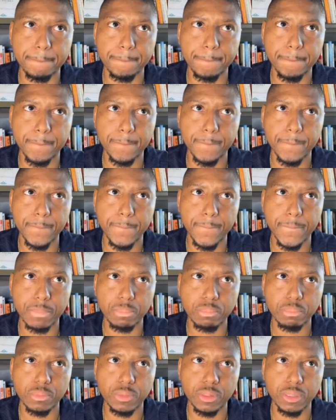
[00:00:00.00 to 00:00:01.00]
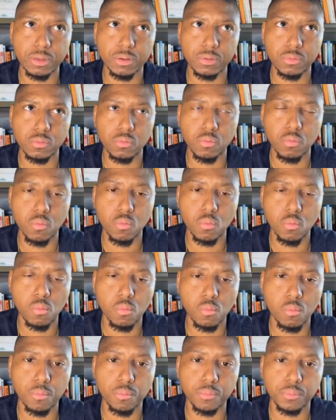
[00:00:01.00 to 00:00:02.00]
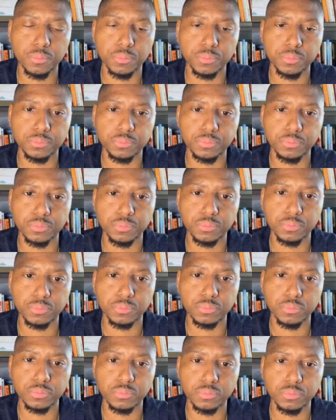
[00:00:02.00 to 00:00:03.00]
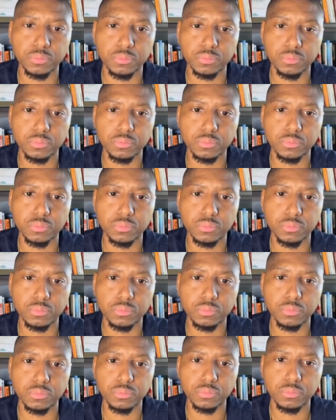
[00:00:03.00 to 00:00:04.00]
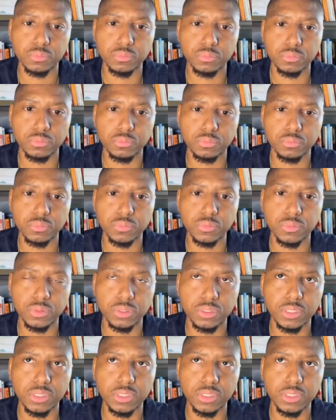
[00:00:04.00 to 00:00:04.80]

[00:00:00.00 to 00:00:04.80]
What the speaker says: This person isn't speaking.